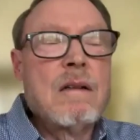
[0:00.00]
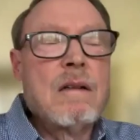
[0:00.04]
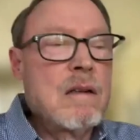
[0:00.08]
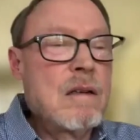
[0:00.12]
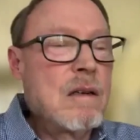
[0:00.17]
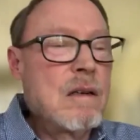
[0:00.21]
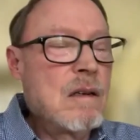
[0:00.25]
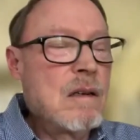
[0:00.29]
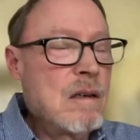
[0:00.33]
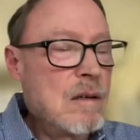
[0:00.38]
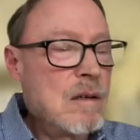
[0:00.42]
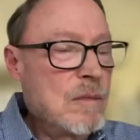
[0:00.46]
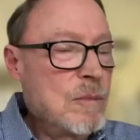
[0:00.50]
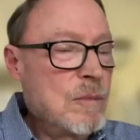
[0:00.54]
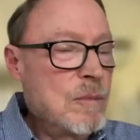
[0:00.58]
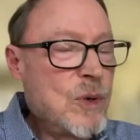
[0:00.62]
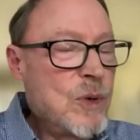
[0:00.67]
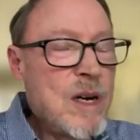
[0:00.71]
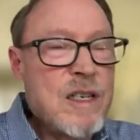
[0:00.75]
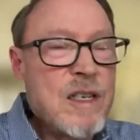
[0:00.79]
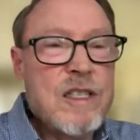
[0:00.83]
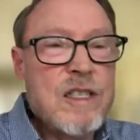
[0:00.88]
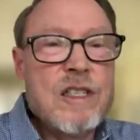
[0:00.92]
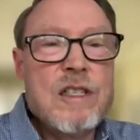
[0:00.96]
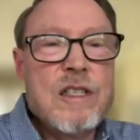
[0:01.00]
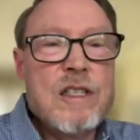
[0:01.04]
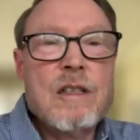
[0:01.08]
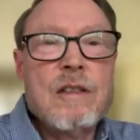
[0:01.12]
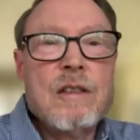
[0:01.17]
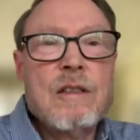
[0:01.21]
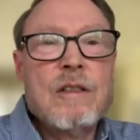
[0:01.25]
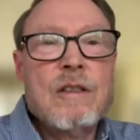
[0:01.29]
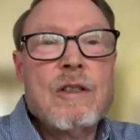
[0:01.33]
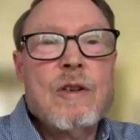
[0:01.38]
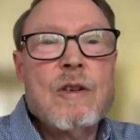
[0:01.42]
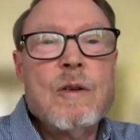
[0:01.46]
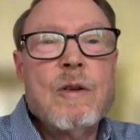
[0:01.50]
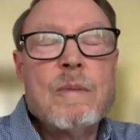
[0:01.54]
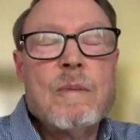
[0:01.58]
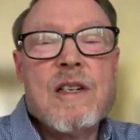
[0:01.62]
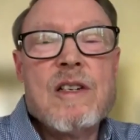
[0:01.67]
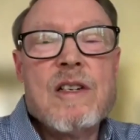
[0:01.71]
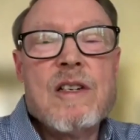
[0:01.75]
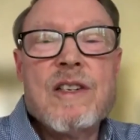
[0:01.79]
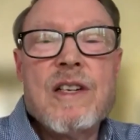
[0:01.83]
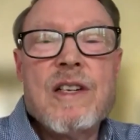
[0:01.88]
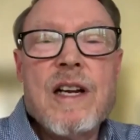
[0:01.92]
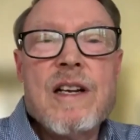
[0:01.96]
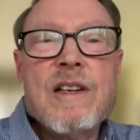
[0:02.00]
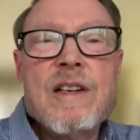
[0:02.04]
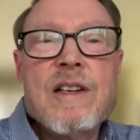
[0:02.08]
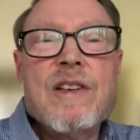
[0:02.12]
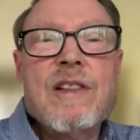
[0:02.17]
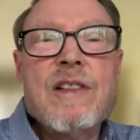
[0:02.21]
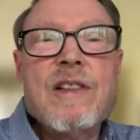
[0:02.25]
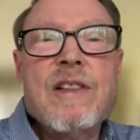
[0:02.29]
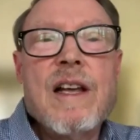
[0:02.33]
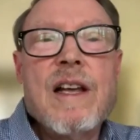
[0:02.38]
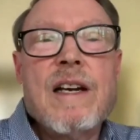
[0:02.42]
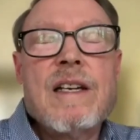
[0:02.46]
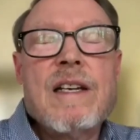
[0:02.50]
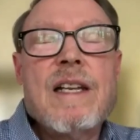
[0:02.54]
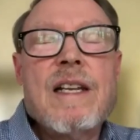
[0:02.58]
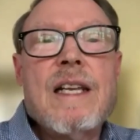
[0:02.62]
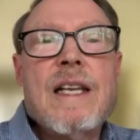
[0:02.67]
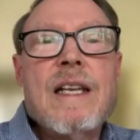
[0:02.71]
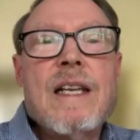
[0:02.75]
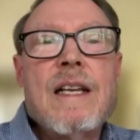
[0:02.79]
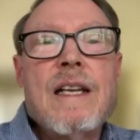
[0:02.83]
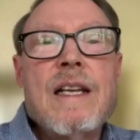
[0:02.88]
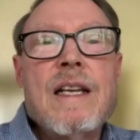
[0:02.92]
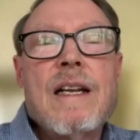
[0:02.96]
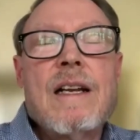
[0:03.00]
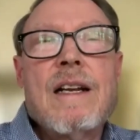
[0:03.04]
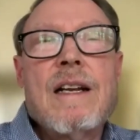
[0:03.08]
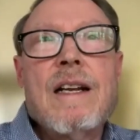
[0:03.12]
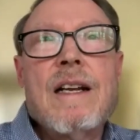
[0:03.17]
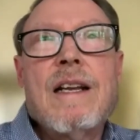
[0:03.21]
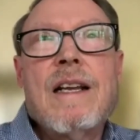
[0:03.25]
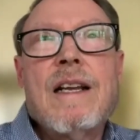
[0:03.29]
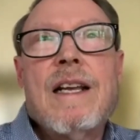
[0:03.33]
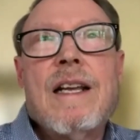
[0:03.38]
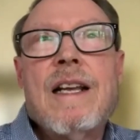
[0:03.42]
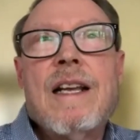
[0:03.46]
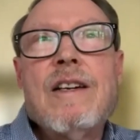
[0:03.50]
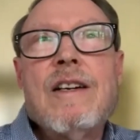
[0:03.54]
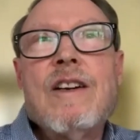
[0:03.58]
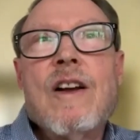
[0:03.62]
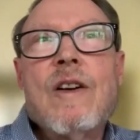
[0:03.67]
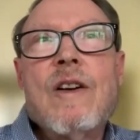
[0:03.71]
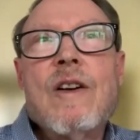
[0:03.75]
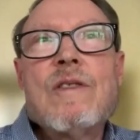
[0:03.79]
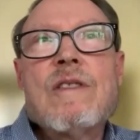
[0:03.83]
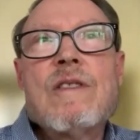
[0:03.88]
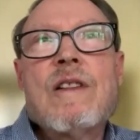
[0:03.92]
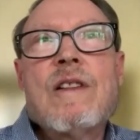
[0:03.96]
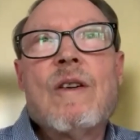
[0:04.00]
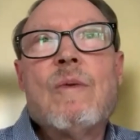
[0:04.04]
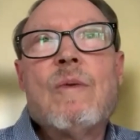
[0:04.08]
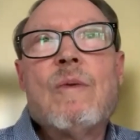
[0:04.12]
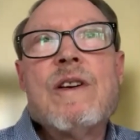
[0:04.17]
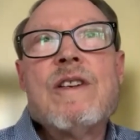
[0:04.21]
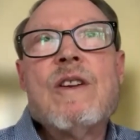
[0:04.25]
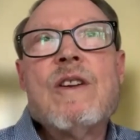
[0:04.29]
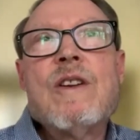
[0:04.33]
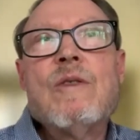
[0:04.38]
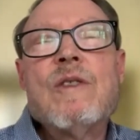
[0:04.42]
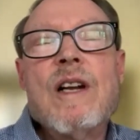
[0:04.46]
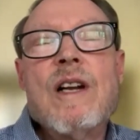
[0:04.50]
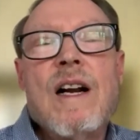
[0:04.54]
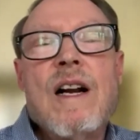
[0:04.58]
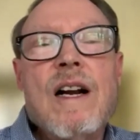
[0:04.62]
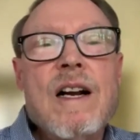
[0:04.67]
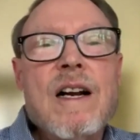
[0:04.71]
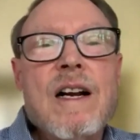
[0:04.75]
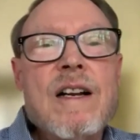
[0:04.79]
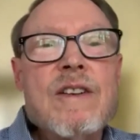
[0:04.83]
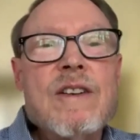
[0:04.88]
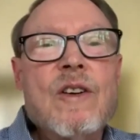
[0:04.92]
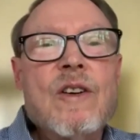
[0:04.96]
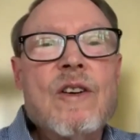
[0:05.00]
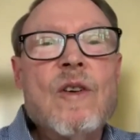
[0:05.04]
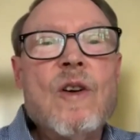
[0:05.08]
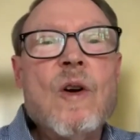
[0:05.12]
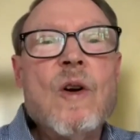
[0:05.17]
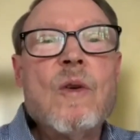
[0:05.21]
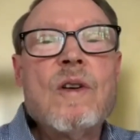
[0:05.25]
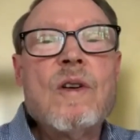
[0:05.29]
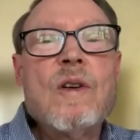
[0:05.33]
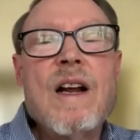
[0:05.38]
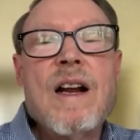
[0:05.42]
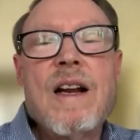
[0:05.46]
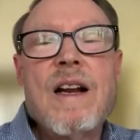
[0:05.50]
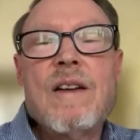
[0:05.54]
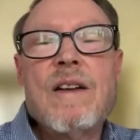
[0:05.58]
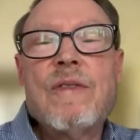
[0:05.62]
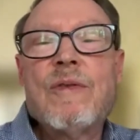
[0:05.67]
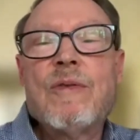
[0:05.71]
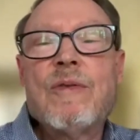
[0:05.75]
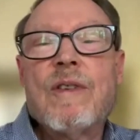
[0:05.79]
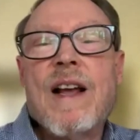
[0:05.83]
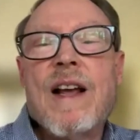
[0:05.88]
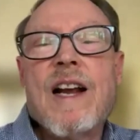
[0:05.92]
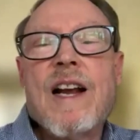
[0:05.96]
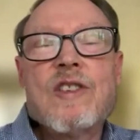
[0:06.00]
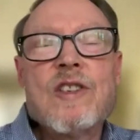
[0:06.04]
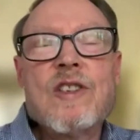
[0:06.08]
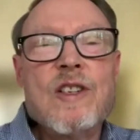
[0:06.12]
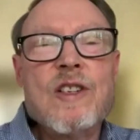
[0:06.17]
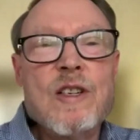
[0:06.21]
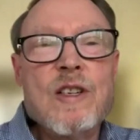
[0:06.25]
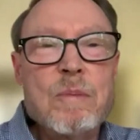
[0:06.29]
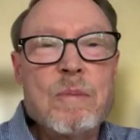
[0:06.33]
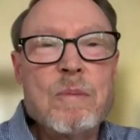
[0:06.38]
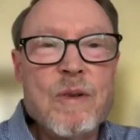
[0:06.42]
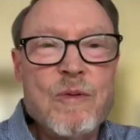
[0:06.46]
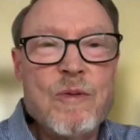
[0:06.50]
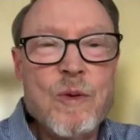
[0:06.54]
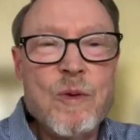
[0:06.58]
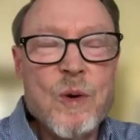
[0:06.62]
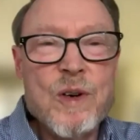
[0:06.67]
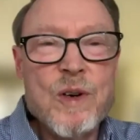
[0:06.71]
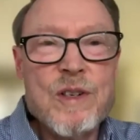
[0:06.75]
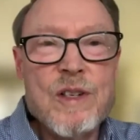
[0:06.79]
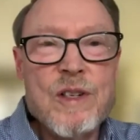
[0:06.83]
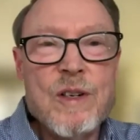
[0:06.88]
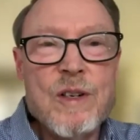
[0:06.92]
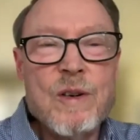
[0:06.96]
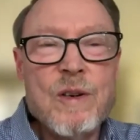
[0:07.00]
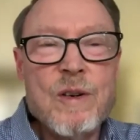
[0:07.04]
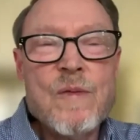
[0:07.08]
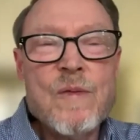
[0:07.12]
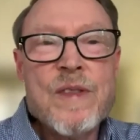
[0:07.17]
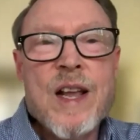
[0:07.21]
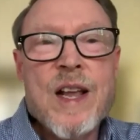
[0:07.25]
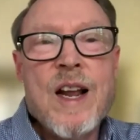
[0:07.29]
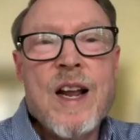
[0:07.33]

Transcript: Brush Cubas says that he knows that when you die, your whole life flashes before you.